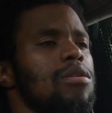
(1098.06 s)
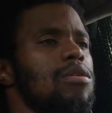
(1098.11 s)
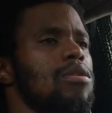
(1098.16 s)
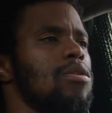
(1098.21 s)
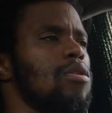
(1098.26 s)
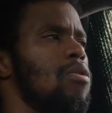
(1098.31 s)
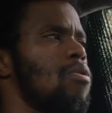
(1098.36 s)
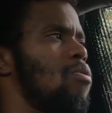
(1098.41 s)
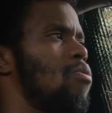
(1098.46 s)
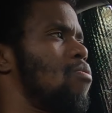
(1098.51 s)

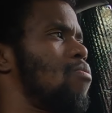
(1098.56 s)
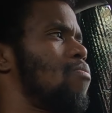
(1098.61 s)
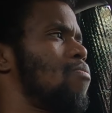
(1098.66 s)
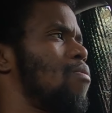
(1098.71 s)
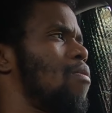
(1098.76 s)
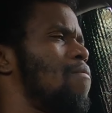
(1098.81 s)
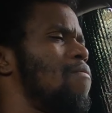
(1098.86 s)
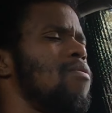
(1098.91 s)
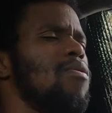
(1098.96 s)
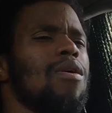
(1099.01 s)
So,
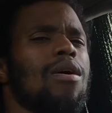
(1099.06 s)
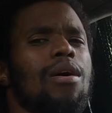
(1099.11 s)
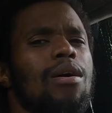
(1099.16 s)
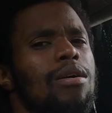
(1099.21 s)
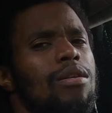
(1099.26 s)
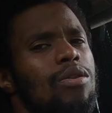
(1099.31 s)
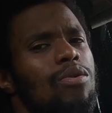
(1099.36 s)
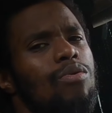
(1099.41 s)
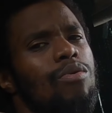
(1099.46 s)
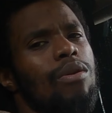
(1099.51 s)
even though I
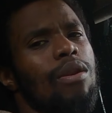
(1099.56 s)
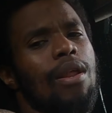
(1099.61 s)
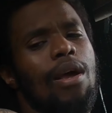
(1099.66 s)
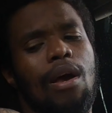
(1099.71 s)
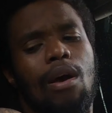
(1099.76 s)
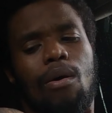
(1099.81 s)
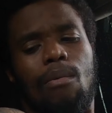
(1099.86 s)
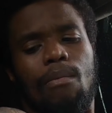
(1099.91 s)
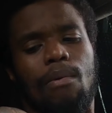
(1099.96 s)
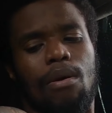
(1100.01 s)
could do it
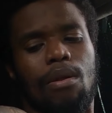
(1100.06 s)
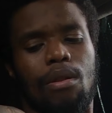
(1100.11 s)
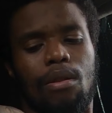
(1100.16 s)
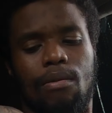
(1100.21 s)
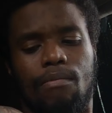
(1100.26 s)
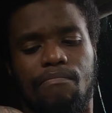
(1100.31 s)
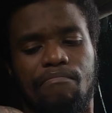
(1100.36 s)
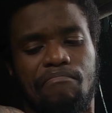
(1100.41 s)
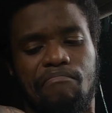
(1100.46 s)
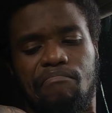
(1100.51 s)
now, but
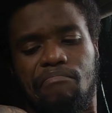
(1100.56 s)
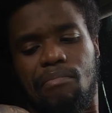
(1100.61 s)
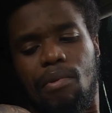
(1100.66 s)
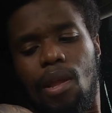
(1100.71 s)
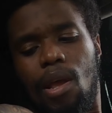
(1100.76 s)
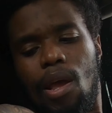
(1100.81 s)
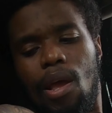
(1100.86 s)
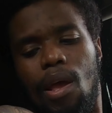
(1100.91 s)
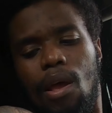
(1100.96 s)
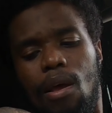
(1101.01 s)

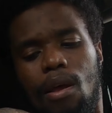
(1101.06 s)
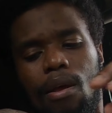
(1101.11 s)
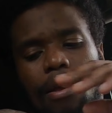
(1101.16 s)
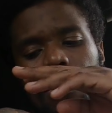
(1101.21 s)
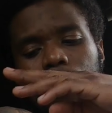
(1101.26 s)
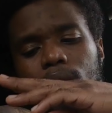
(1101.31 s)
nah.